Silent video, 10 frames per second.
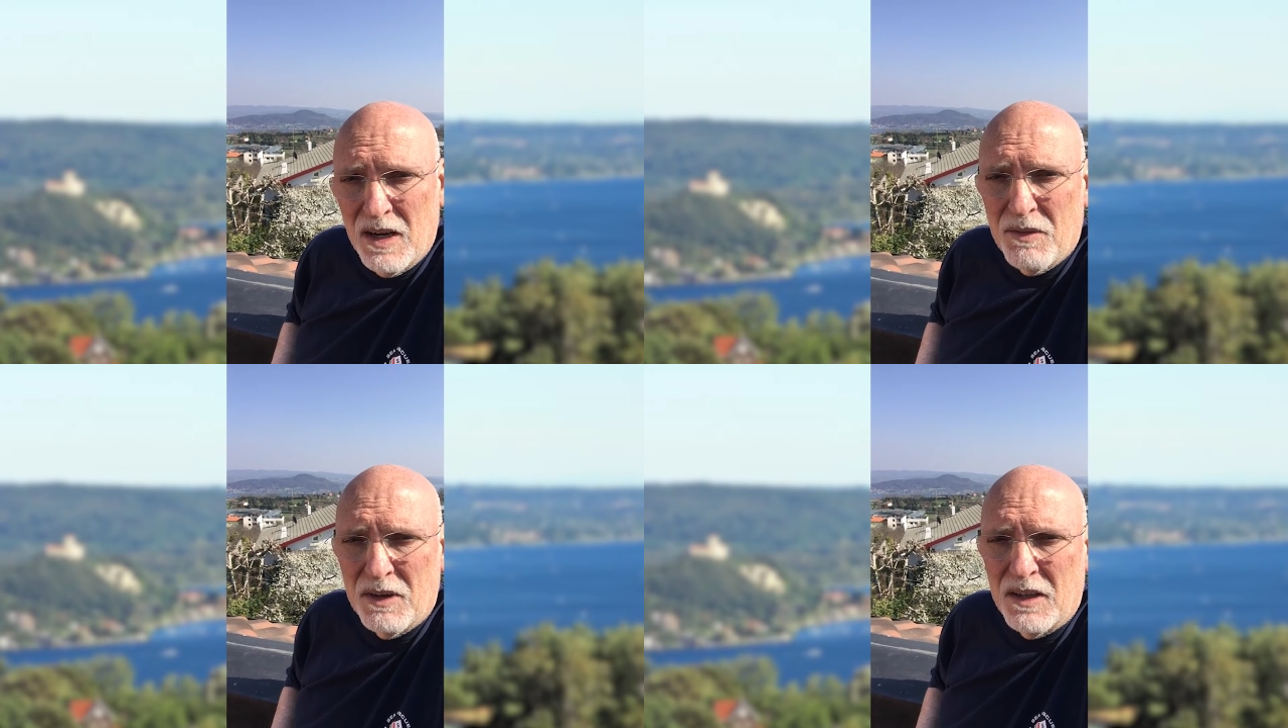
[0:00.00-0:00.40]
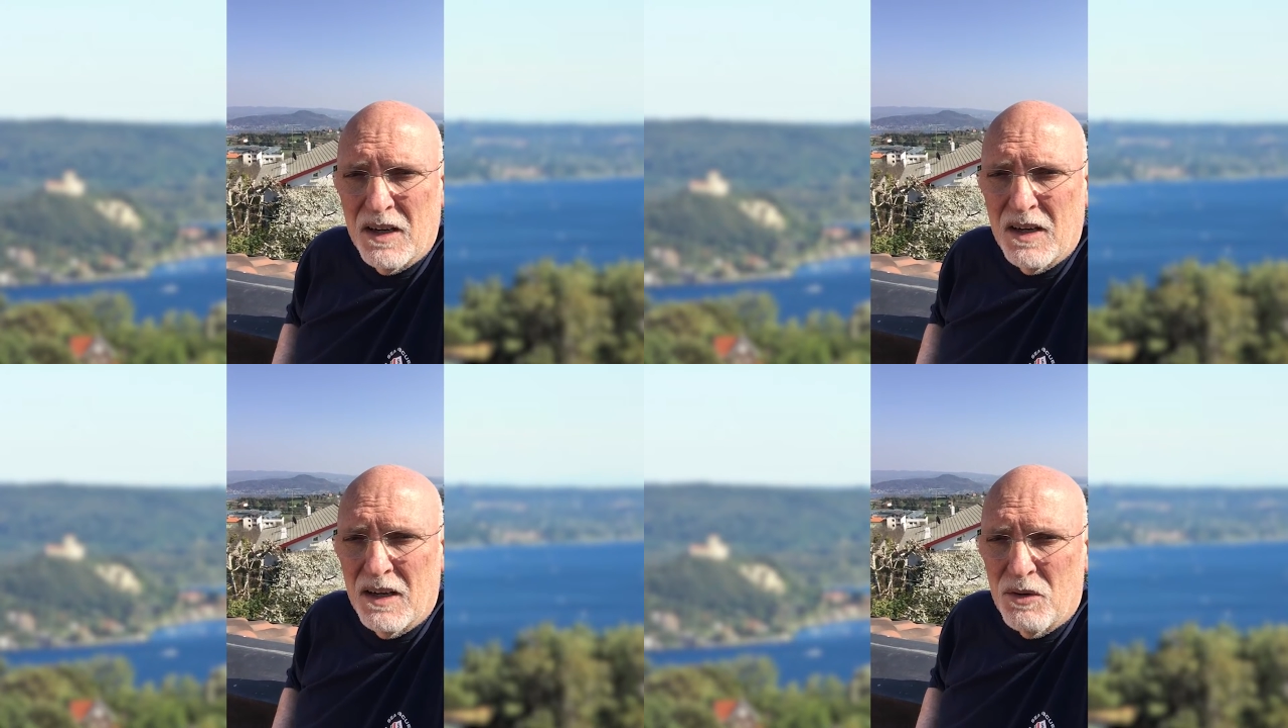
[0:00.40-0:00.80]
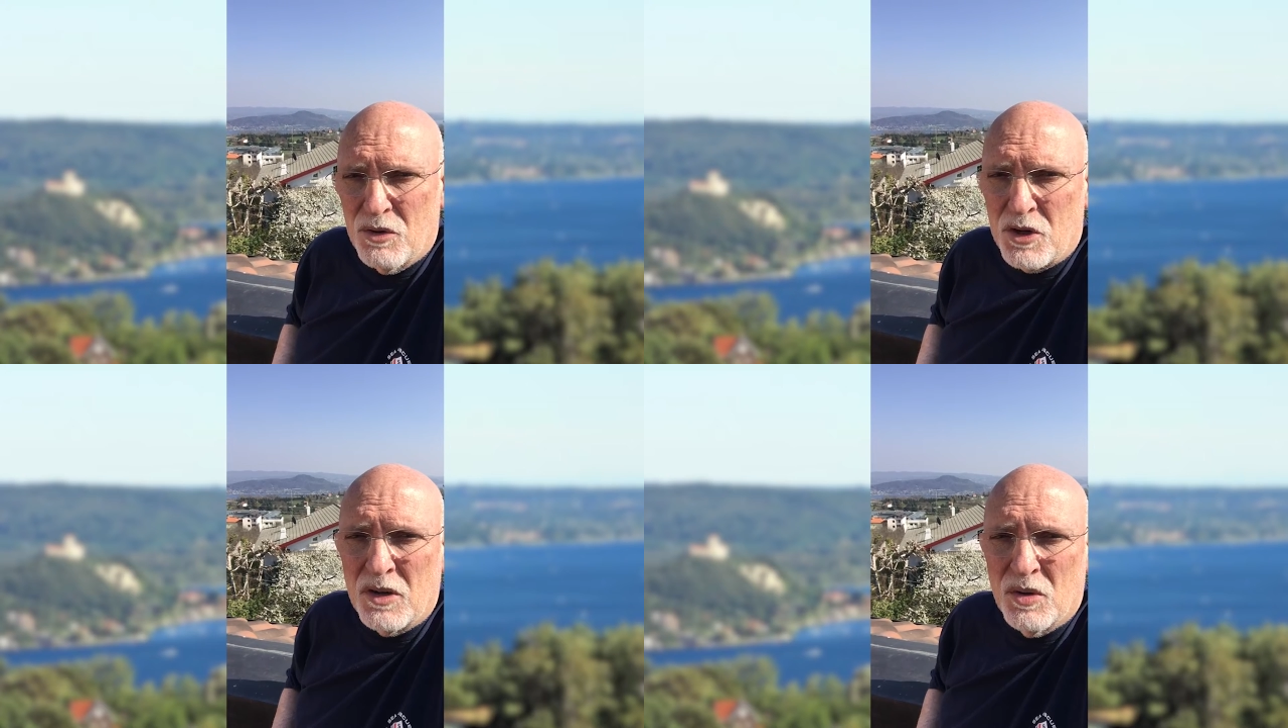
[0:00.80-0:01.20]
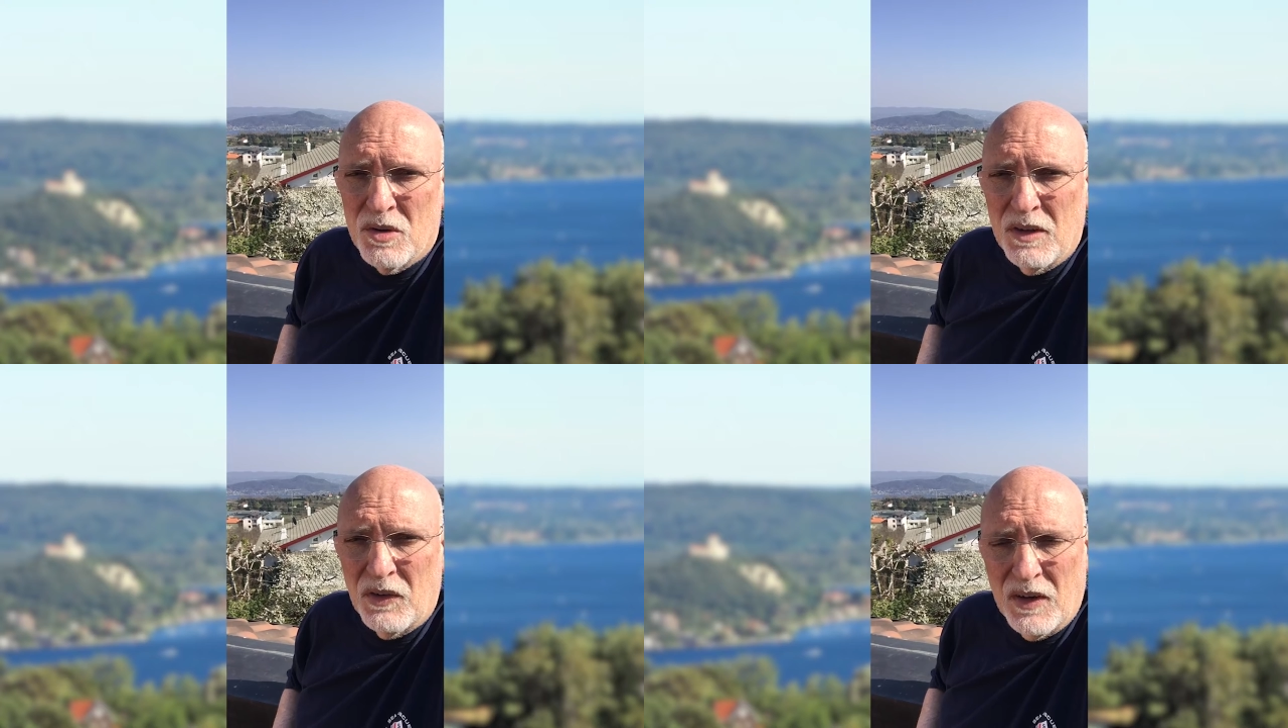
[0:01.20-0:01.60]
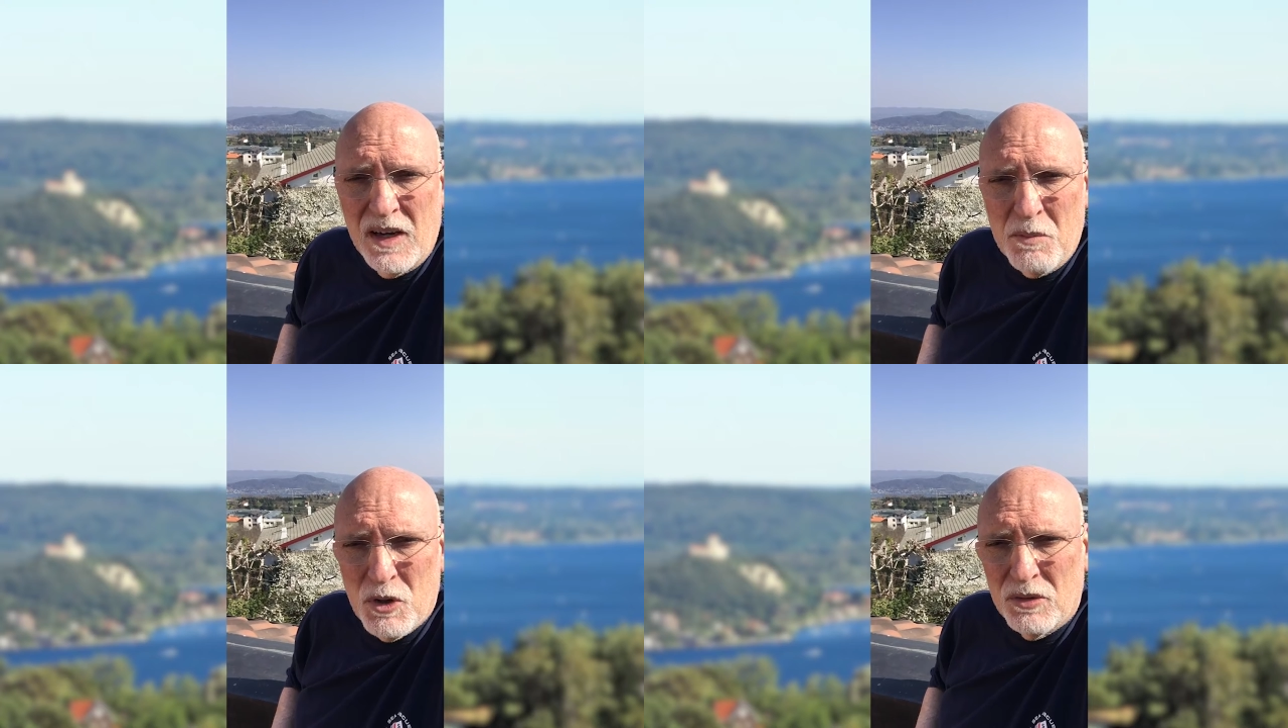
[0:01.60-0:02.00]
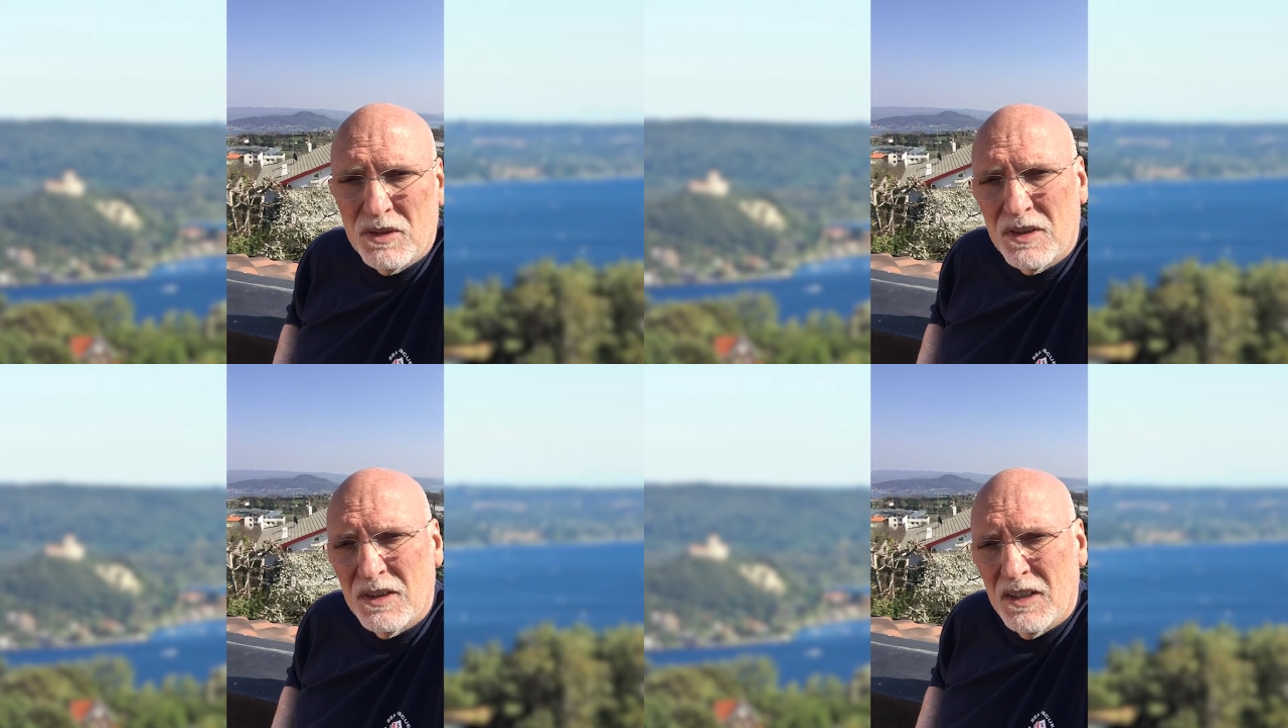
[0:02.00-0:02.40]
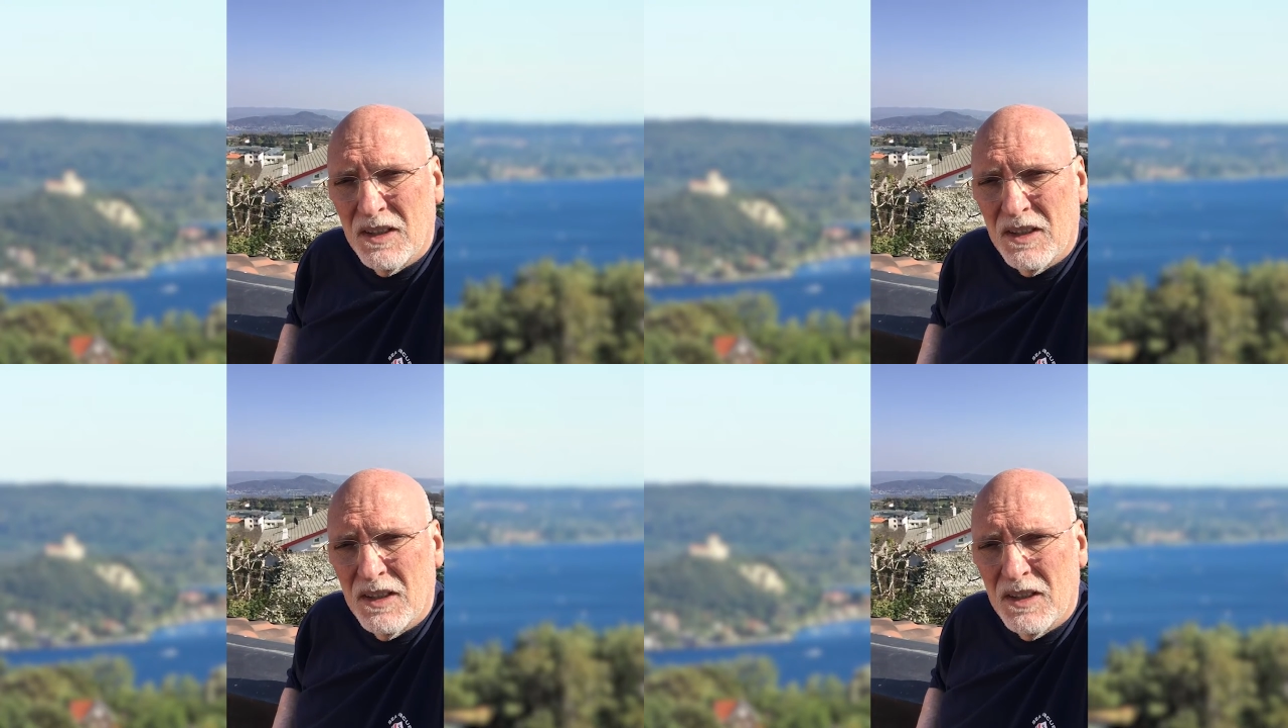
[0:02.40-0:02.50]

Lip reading: We have an ocean-going sailing boat,